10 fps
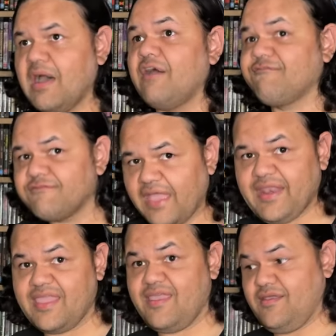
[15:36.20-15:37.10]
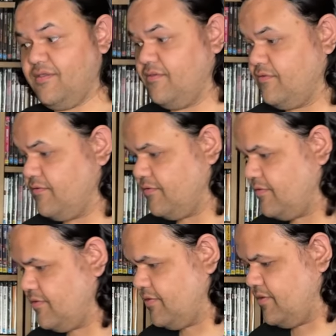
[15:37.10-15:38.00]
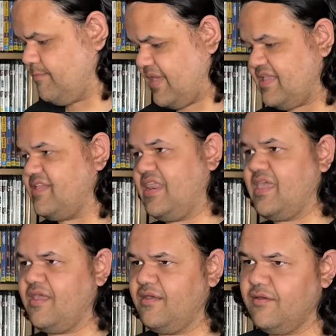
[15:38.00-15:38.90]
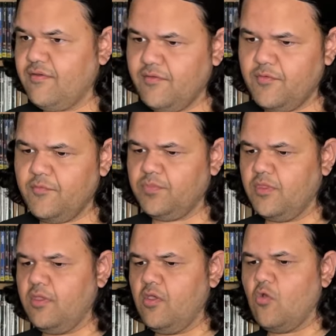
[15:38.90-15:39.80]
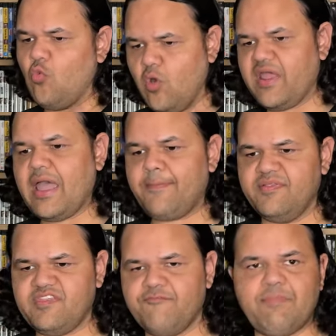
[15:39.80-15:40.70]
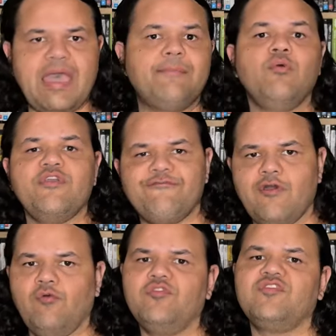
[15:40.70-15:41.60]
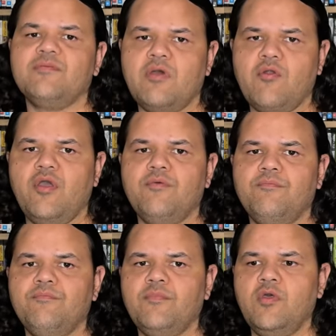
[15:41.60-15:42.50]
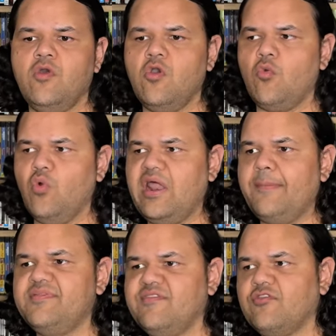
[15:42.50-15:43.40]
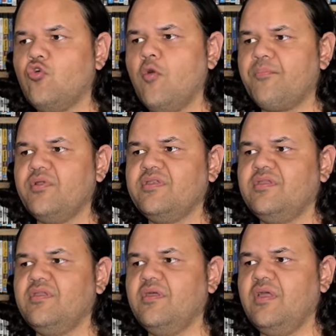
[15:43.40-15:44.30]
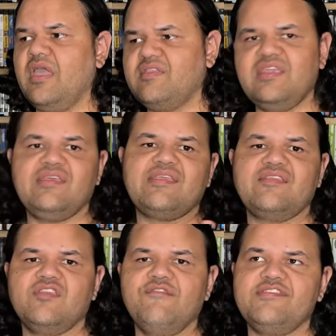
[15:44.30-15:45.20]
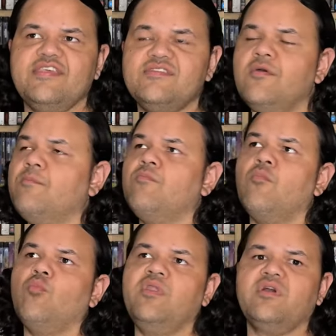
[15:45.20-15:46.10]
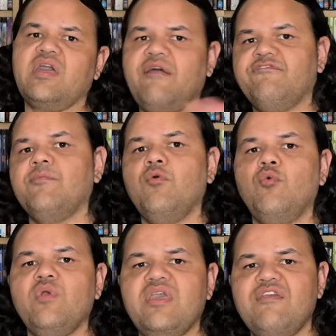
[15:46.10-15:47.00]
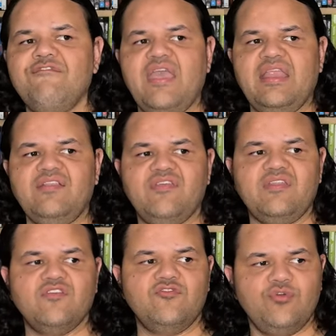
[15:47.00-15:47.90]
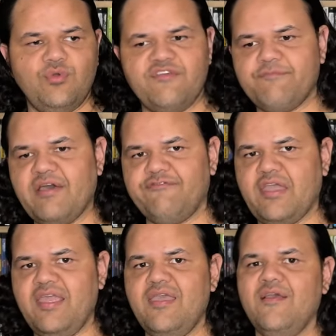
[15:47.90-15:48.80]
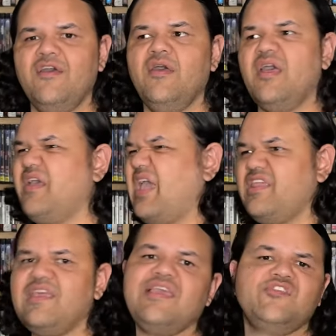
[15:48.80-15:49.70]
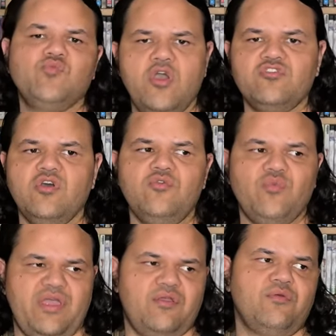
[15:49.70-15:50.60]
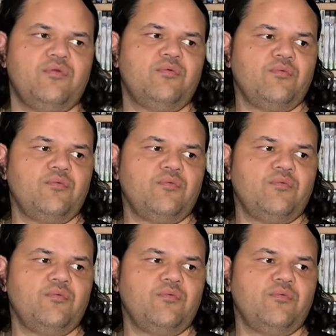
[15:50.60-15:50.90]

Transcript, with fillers: Puff Daddy, P. Diddy, what happens if Bad Boy folds tomorrow? What happens if the corporate entity that takes it over says, we're not comfortable with anything to do with Puff Daddy, anything he's worked on, we're